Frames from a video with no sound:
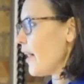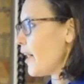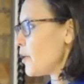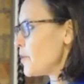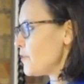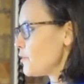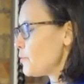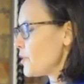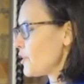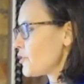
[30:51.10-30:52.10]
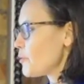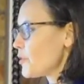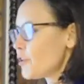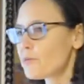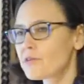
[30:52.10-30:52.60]
If you've been on
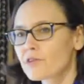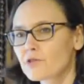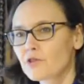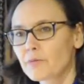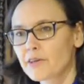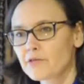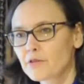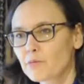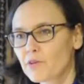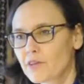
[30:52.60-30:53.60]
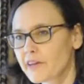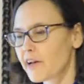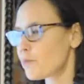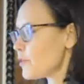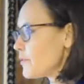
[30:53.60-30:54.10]
hormonal birth control pills for more than a
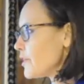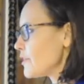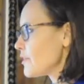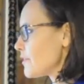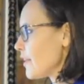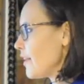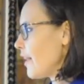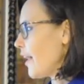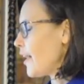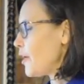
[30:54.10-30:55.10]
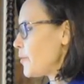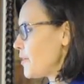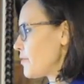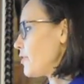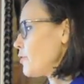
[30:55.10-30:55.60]
couple of years,
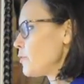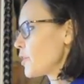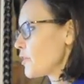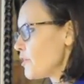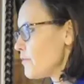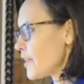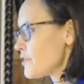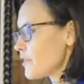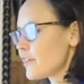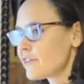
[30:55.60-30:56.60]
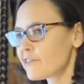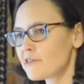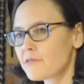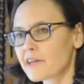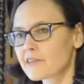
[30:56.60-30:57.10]
if there are recurrent vaginal yeast
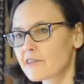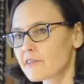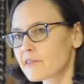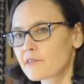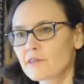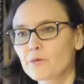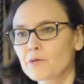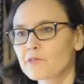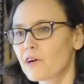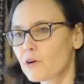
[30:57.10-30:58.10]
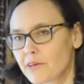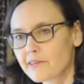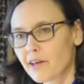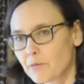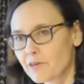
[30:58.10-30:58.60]
infections, those are almost always
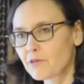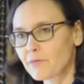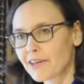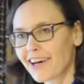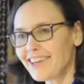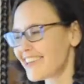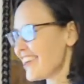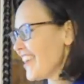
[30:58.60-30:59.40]
coming from the gut.